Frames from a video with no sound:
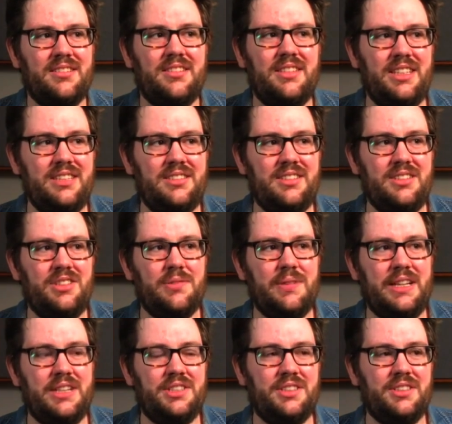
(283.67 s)

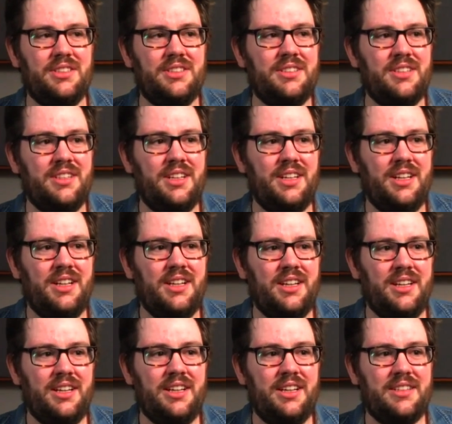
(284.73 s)
situations,
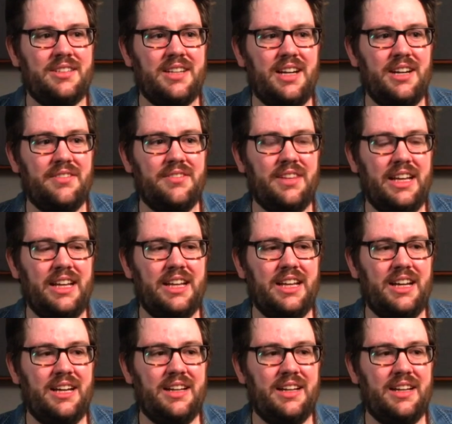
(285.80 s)
it's kind of like